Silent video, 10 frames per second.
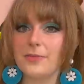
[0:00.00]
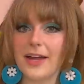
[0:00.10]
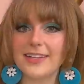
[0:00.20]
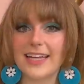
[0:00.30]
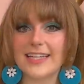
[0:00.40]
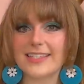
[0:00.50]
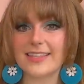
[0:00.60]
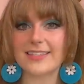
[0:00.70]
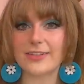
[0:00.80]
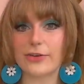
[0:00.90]
Monday is the
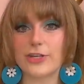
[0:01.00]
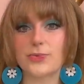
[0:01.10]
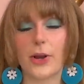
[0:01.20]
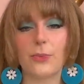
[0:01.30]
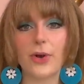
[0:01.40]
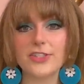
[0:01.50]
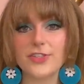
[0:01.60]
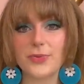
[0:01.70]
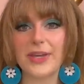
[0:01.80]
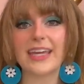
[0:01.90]
series where
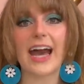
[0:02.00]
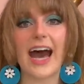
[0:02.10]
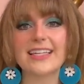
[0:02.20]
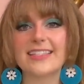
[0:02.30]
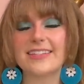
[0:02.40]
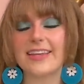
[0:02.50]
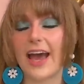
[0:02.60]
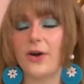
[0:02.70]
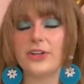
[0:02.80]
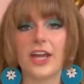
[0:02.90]
once a week I sit
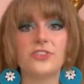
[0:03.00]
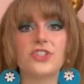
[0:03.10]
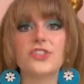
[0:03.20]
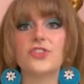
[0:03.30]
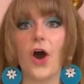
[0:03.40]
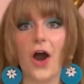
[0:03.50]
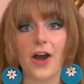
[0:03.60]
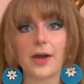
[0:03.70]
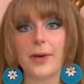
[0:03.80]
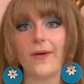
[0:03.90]
down and just
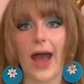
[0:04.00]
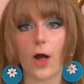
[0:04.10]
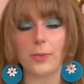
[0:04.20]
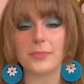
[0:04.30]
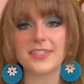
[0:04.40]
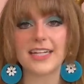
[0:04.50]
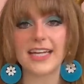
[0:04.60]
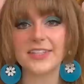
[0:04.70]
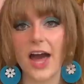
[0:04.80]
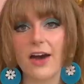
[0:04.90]
talk about albums that I
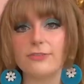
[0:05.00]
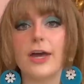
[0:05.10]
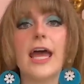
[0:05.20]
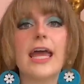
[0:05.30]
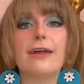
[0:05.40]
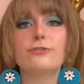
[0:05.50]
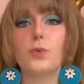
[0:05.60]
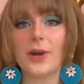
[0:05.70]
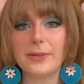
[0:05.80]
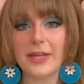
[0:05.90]
love. If
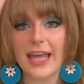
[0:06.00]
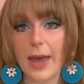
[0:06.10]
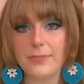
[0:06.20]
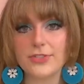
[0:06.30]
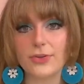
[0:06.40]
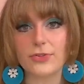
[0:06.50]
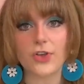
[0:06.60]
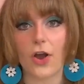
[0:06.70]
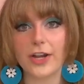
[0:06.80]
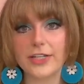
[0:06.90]
20-minute episodes
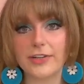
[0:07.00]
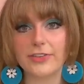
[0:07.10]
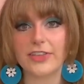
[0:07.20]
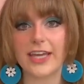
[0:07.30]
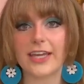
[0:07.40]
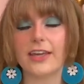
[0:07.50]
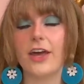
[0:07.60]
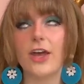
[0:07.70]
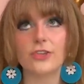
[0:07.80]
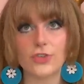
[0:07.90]
aren't your thing,
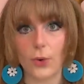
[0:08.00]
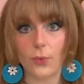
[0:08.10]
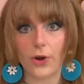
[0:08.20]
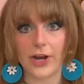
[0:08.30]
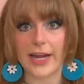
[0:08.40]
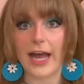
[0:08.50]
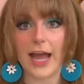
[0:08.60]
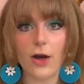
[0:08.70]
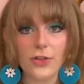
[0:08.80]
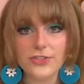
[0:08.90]
don't worry.
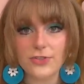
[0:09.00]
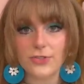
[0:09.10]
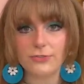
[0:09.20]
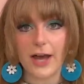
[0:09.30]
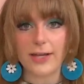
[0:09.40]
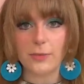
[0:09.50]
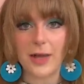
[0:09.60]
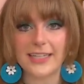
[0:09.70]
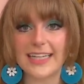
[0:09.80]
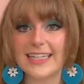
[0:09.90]
I also do Vinyl
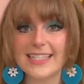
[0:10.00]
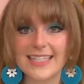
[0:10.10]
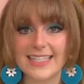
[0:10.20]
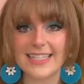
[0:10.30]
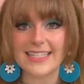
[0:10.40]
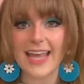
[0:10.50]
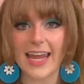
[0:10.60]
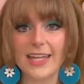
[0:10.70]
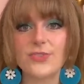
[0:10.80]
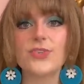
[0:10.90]
Monday in 60
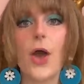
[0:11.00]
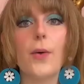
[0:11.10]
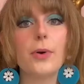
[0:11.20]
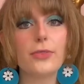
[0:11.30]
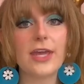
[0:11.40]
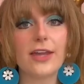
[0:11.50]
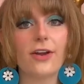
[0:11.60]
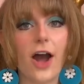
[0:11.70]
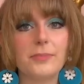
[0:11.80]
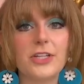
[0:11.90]
seconds, both
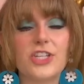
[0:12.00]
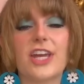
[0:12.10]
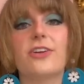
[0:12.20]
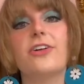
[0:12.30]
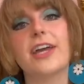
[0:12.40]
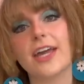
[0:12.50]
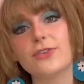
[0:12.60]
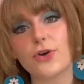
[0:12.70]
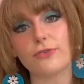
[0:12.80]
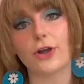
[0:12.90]
here on my channel
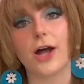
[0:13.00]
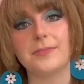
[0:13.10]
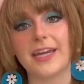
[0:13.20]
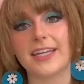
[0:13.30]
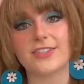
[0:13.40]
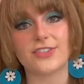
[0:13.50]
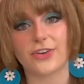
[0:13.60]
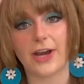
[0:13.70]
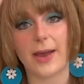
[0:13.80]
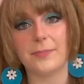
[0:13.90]
and over on my
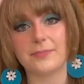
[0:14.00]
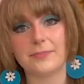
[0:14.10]
Instagram.